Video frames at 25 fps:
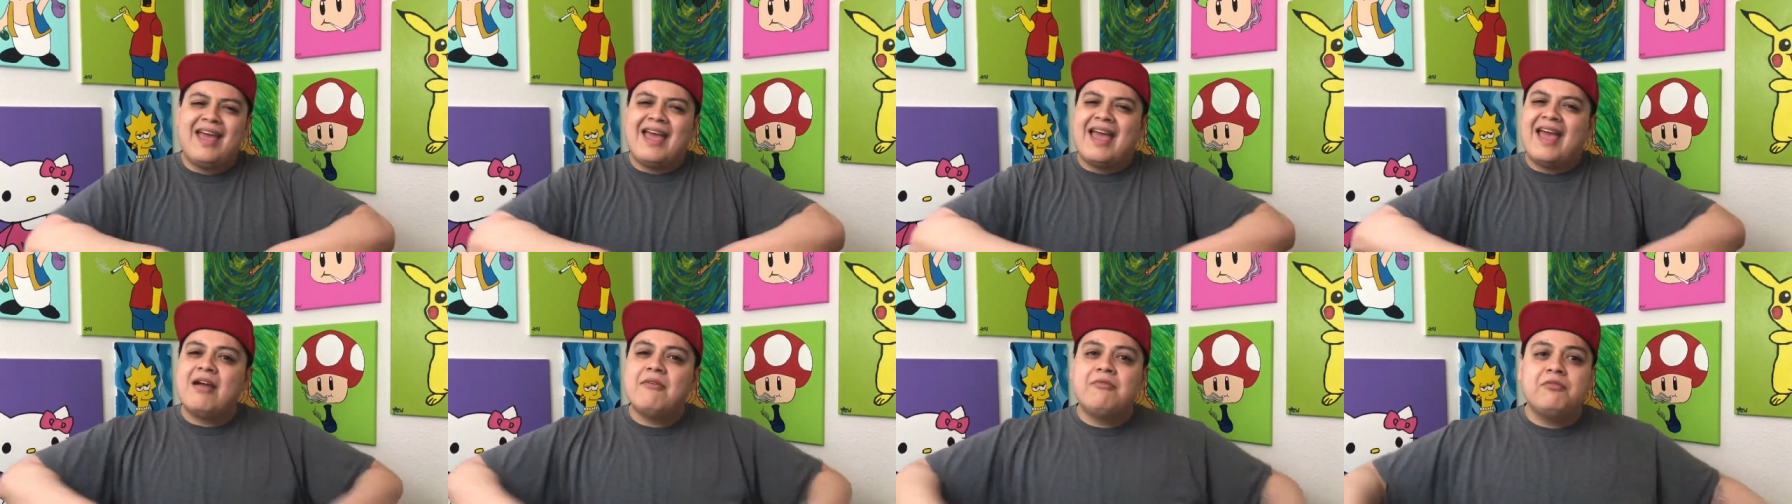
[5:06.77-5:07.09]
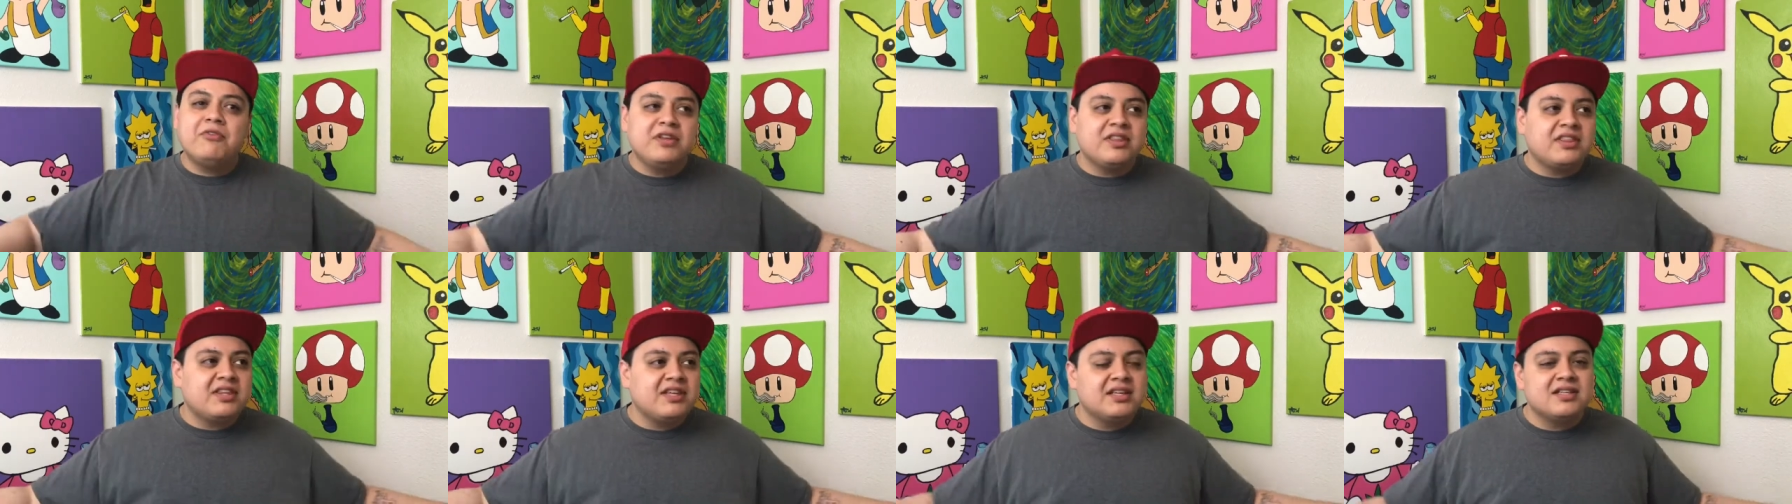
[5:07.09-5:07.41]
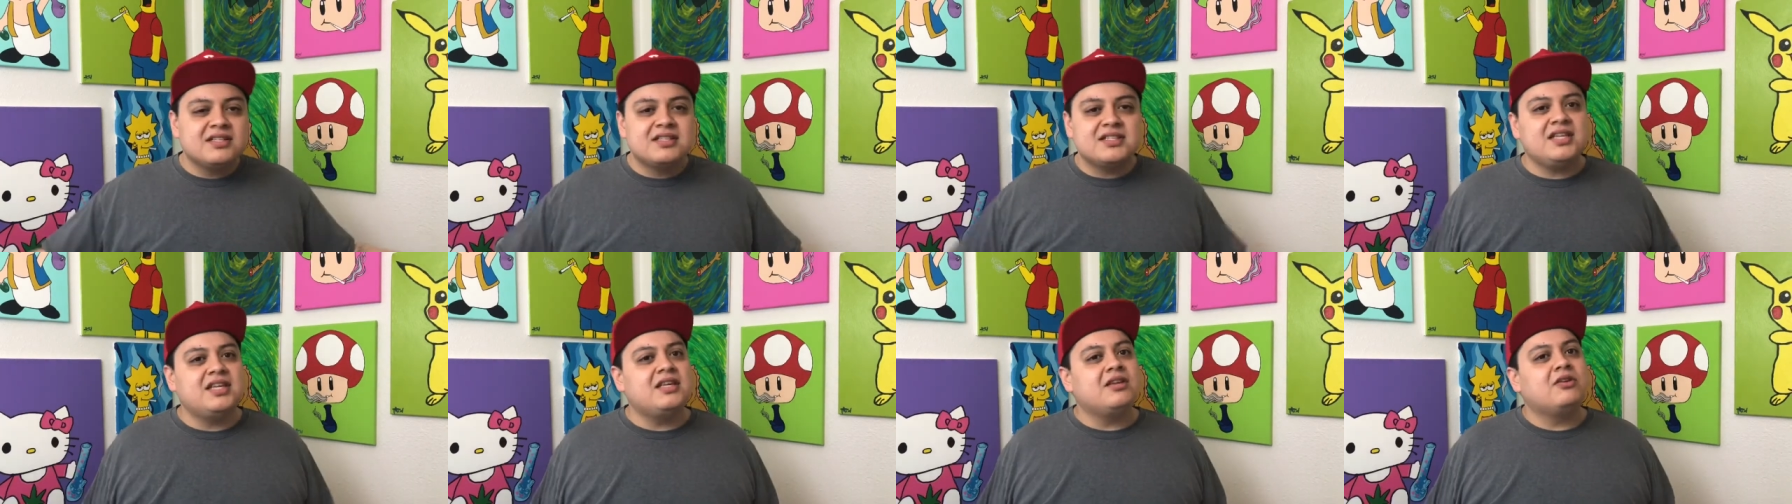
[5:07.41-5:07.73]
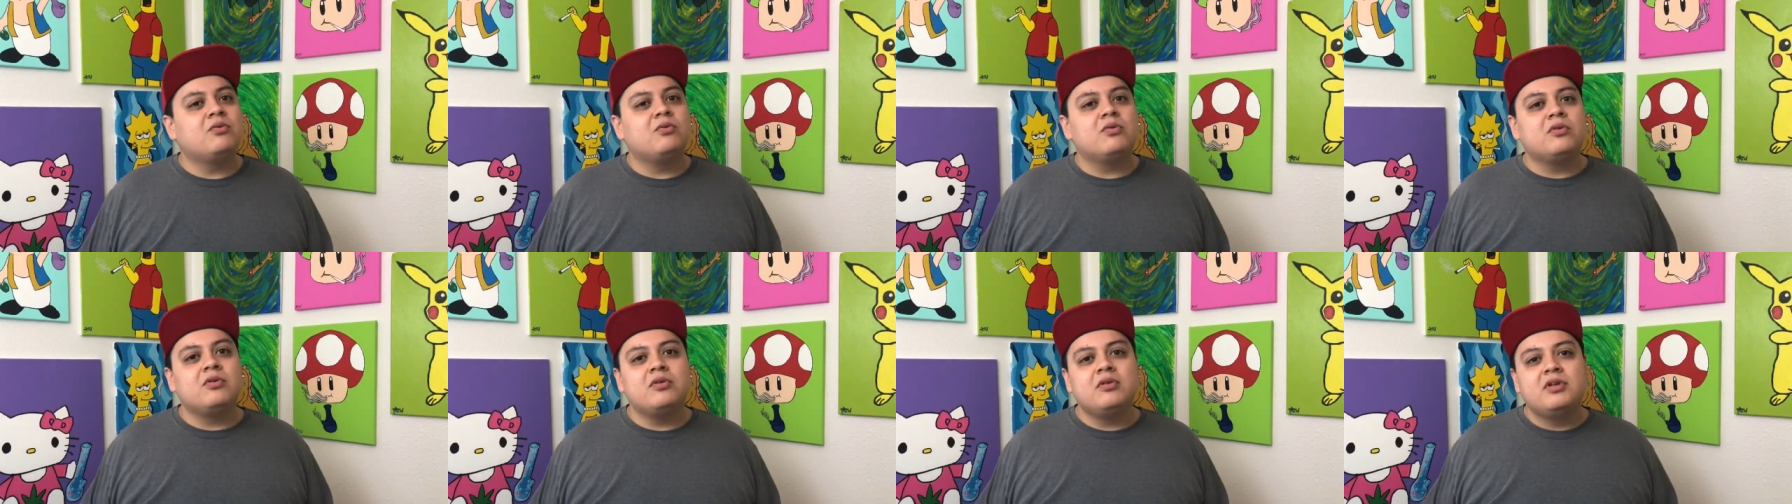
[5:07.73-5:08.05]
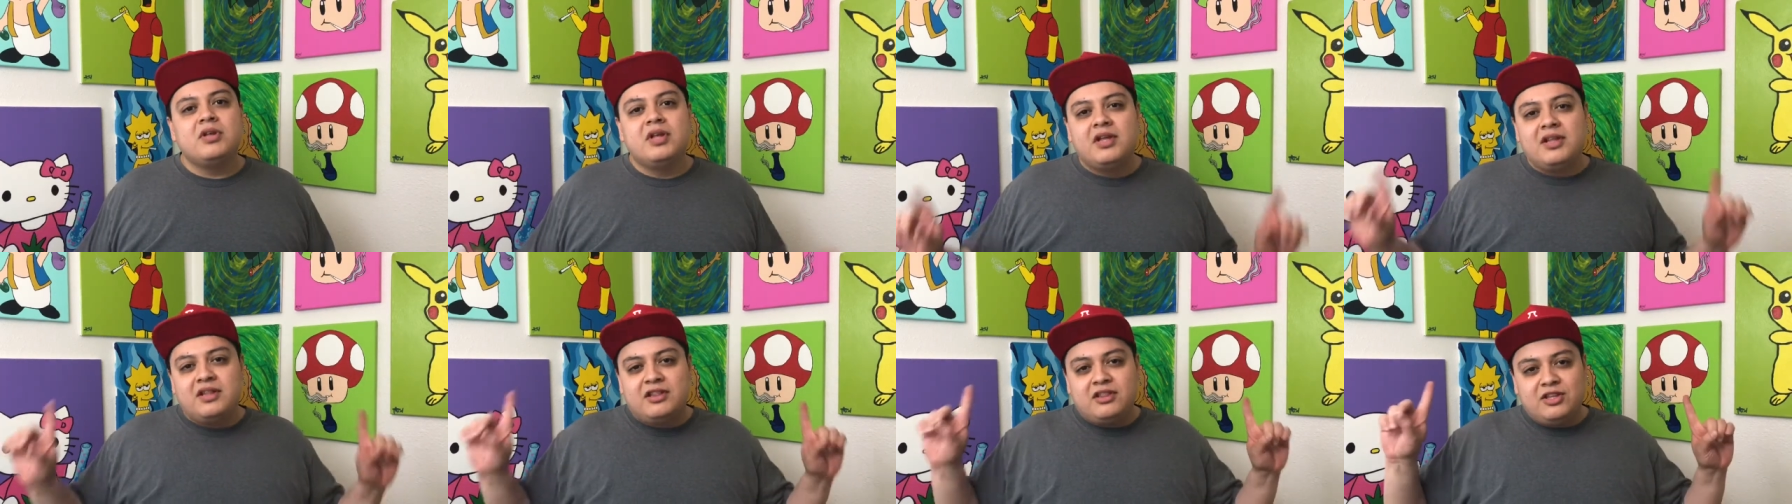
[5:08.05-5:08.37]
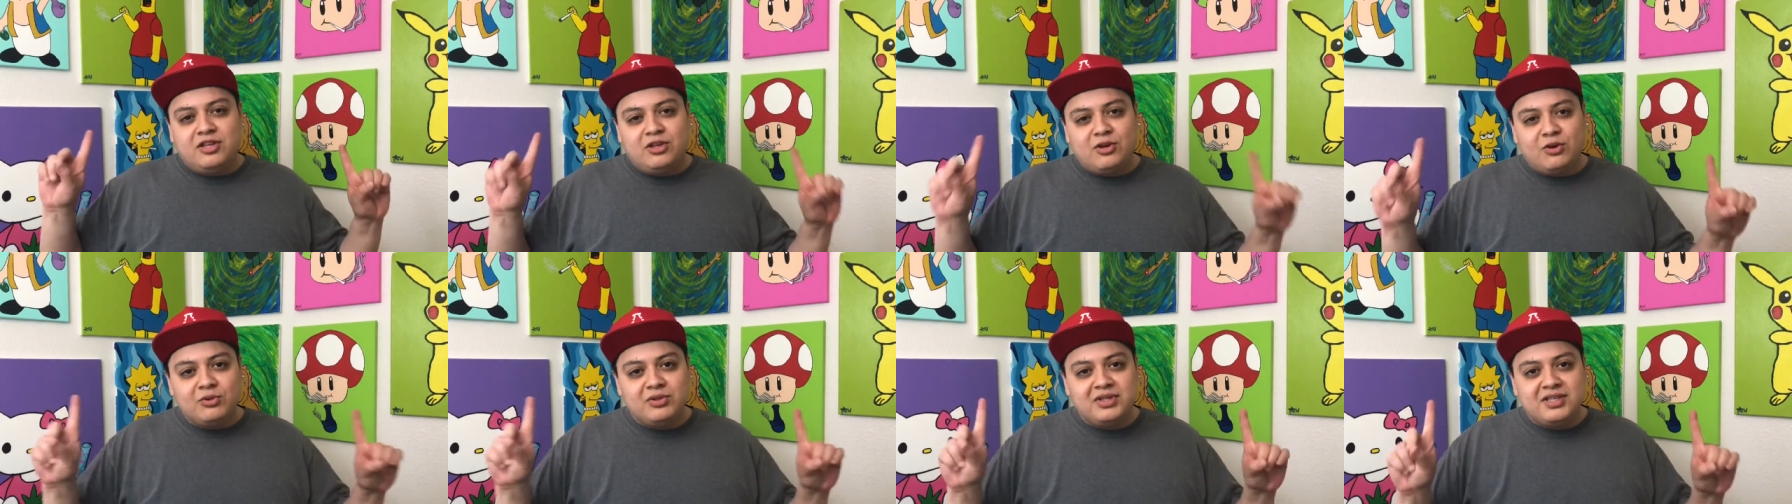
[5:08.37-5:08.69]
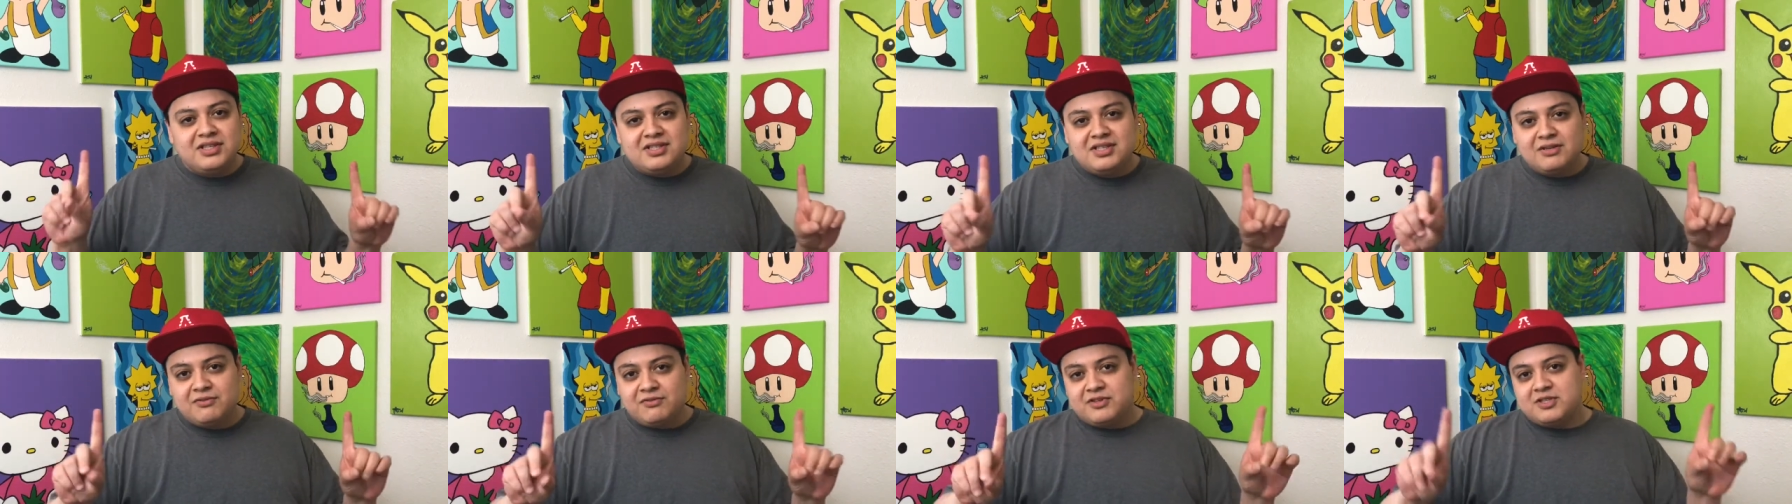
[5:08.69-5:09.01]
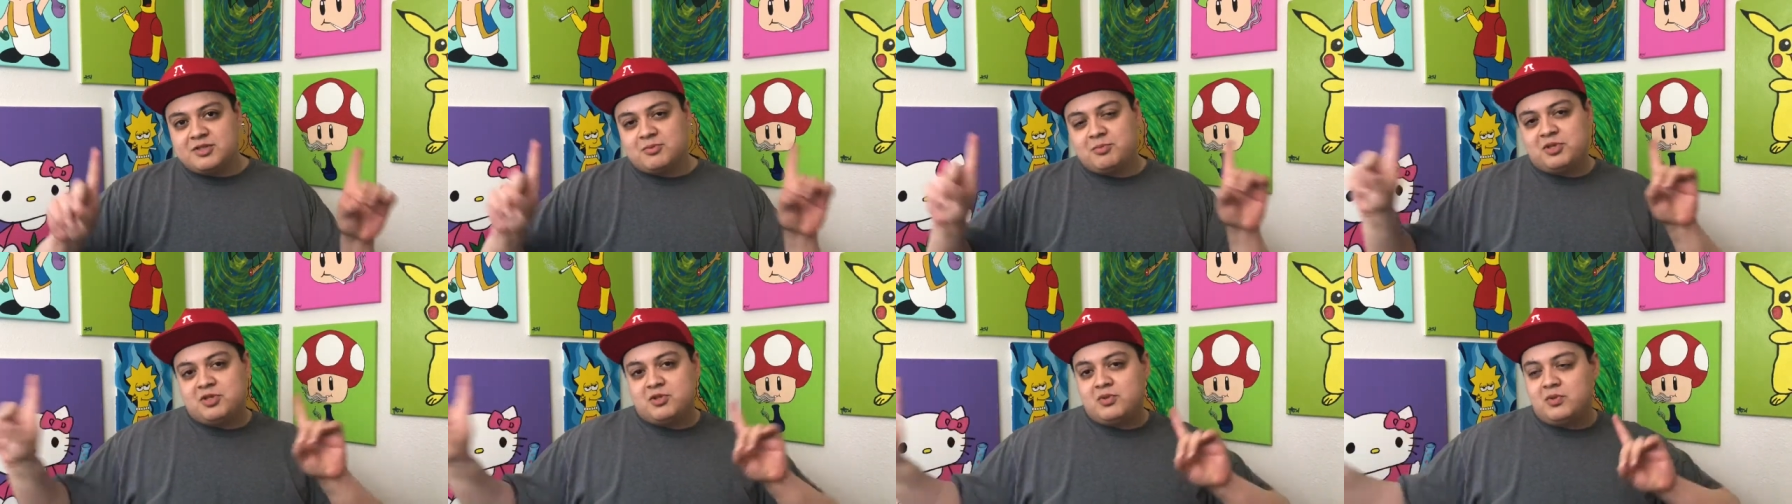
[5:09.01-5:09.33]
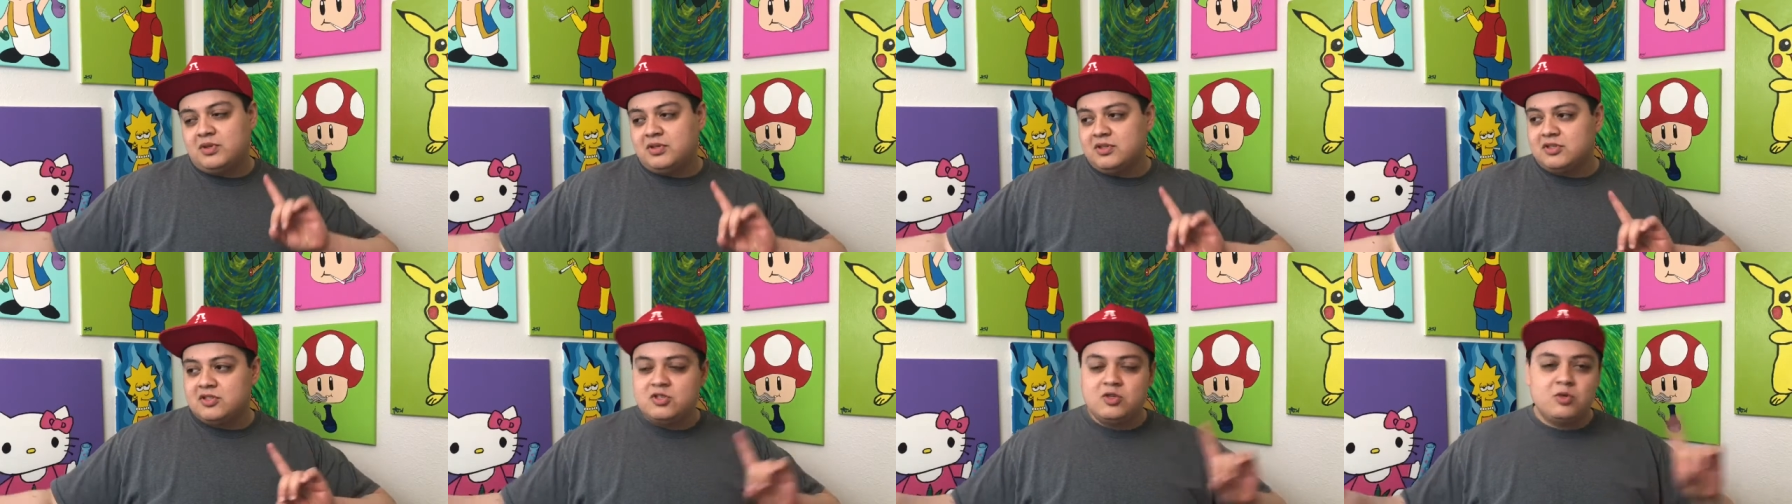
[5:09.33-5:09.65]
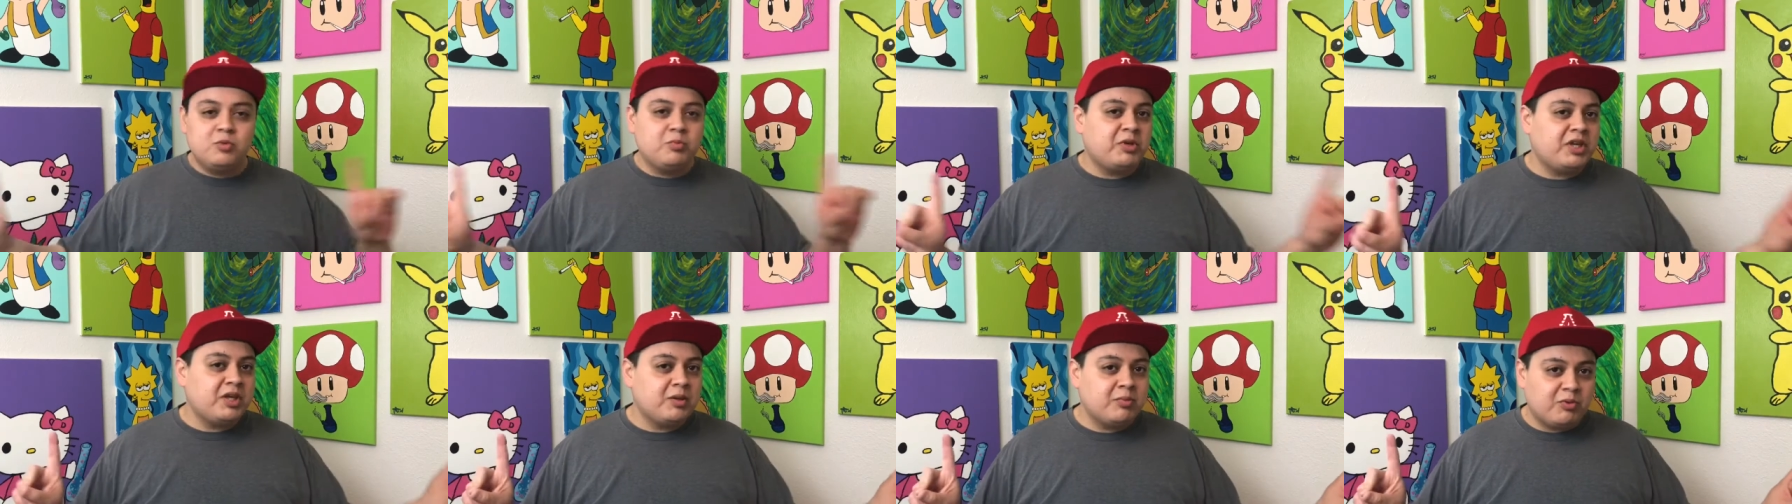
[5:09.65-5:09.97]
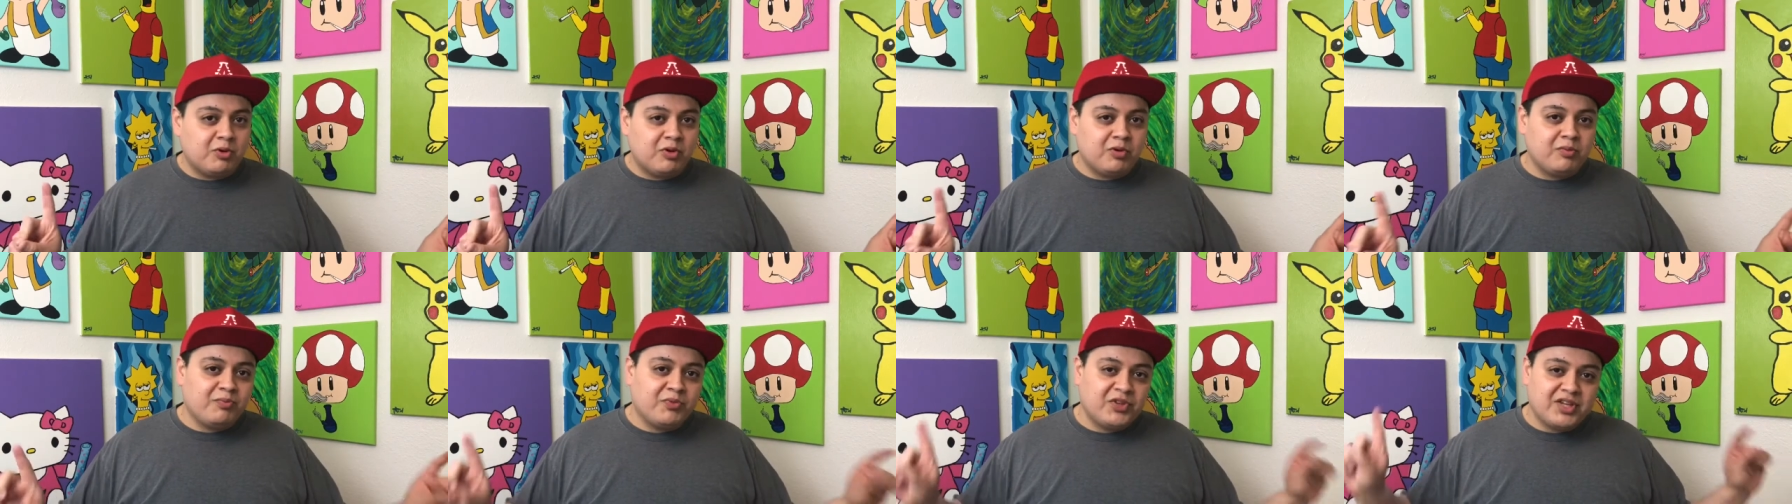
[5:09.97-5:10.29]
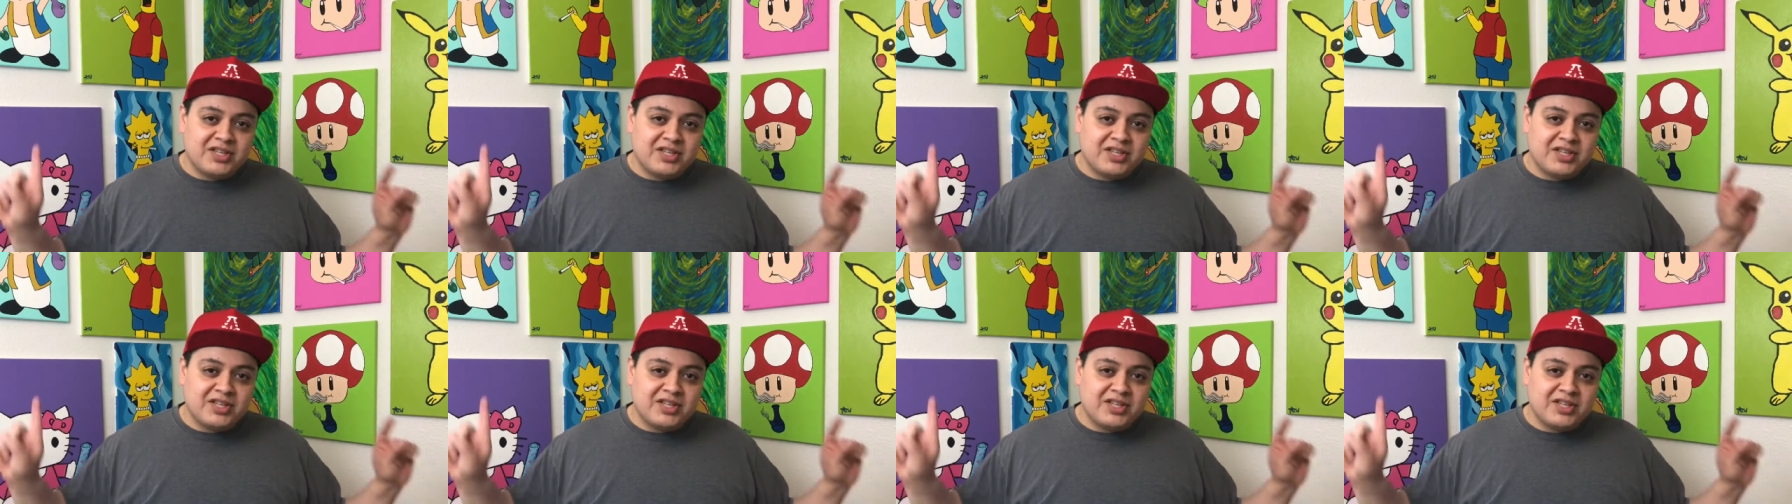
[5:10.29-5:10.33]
Everything is equal. The only difference between the two people